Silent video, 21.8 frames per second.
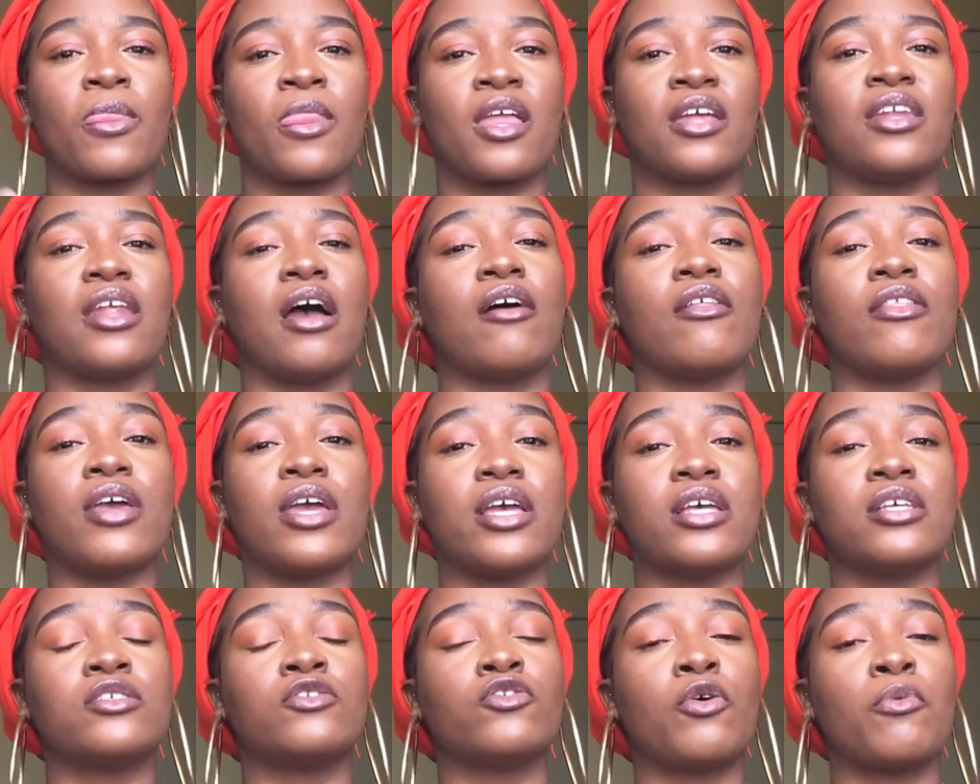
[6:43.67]
Now there
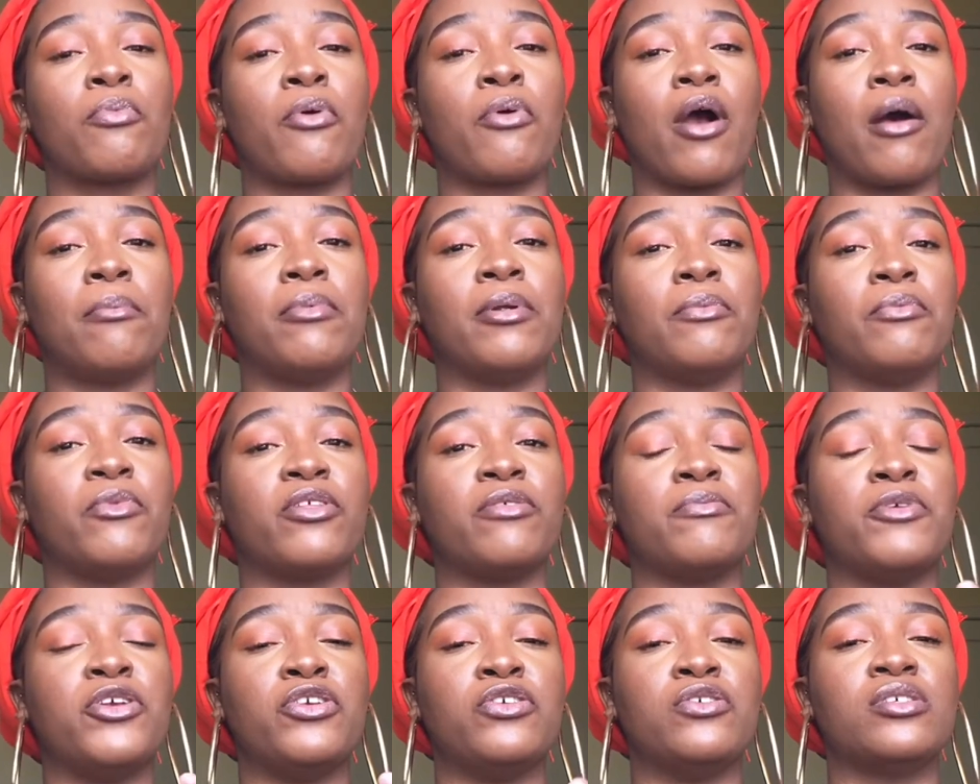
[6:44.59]
is no problem with
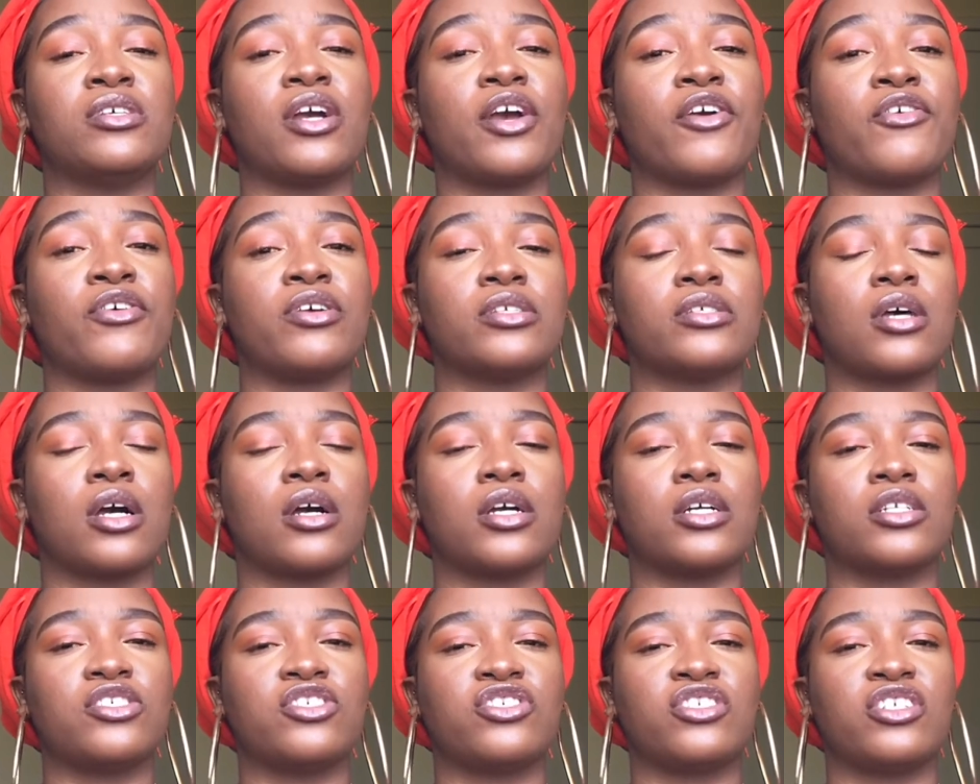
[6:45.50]
me using a rinse out
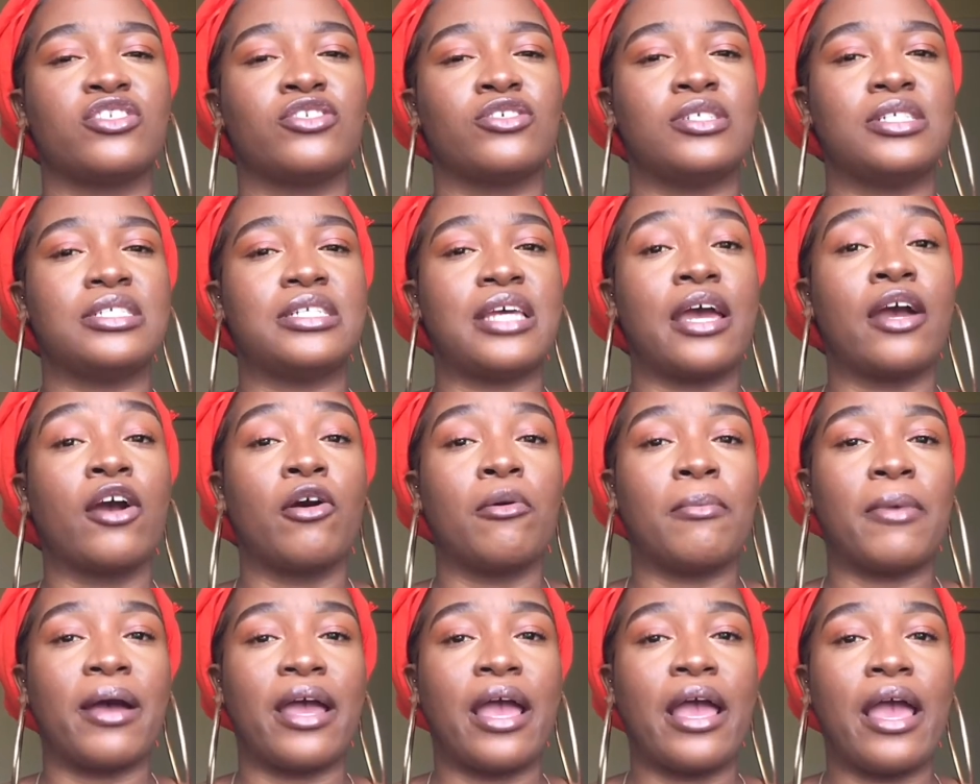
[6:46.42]
conditioner to detangle
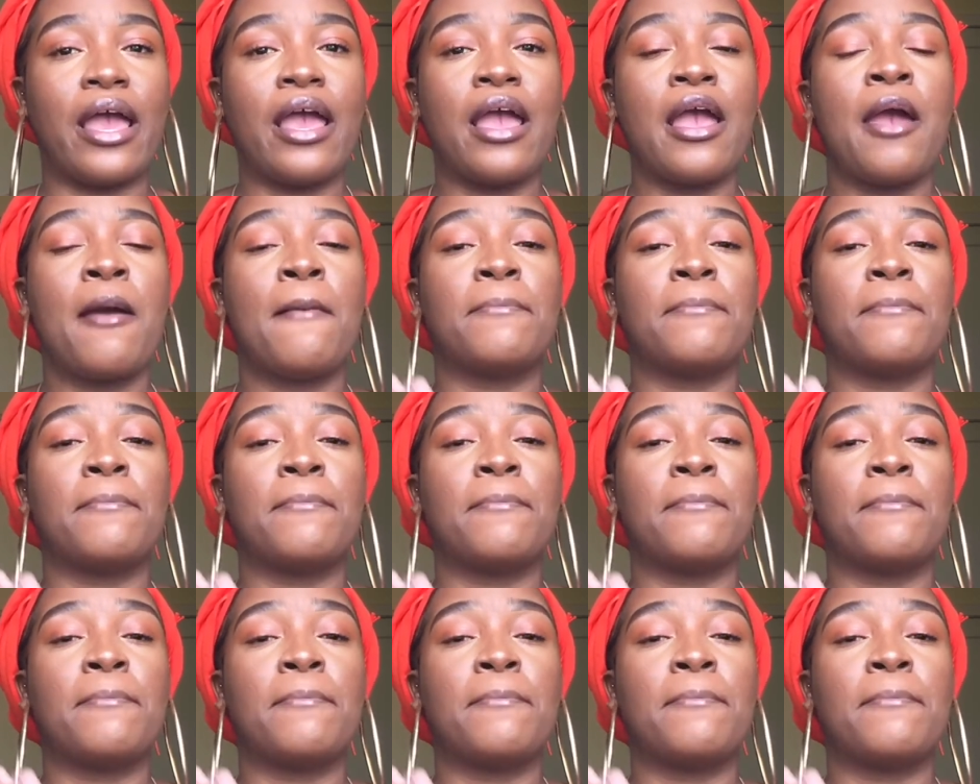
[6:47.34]
my hair,